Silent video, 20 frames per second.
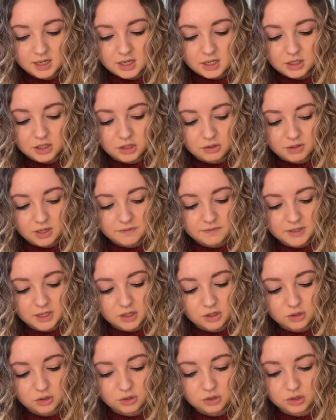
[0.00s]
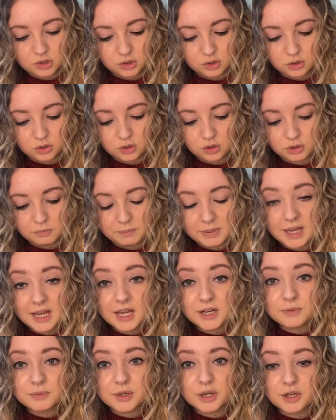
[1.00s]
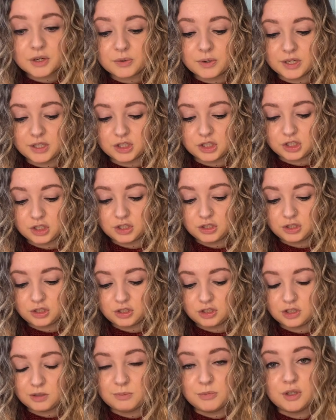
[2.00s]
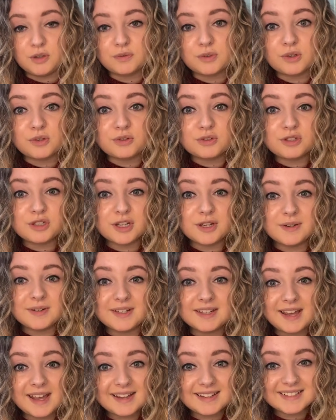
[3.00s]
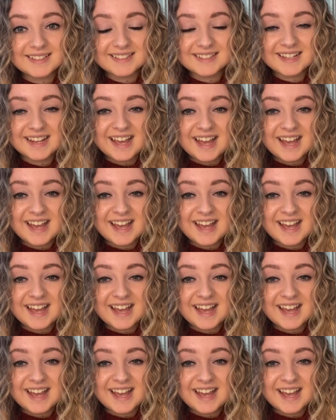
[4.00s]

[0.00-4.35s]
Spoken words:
You have then got your paired work questions to move on to next,